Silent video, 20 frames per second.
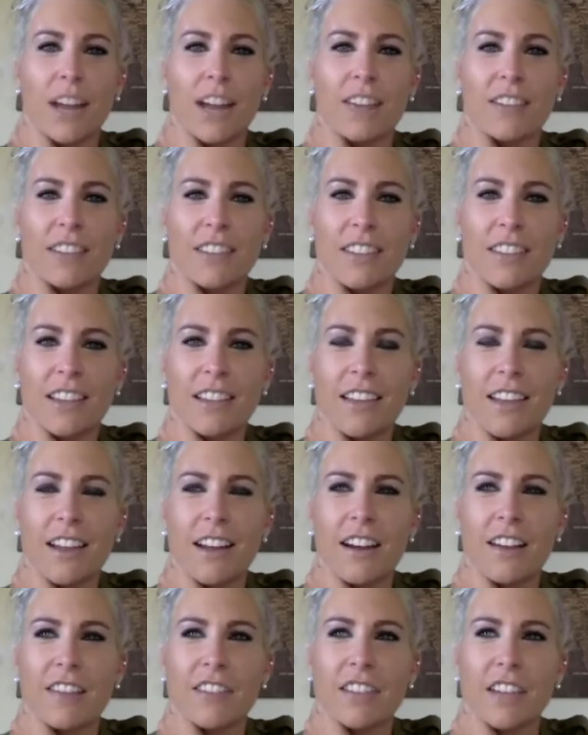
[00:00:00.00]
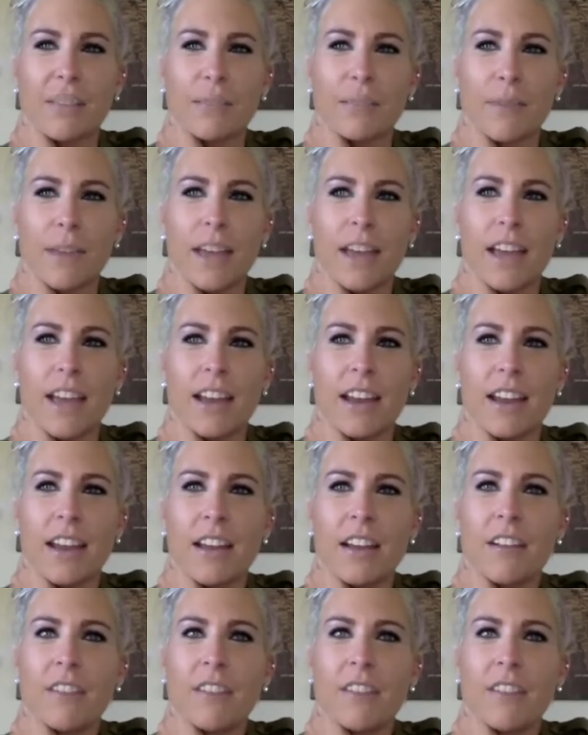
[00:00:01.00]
I have to think like off the top of my head.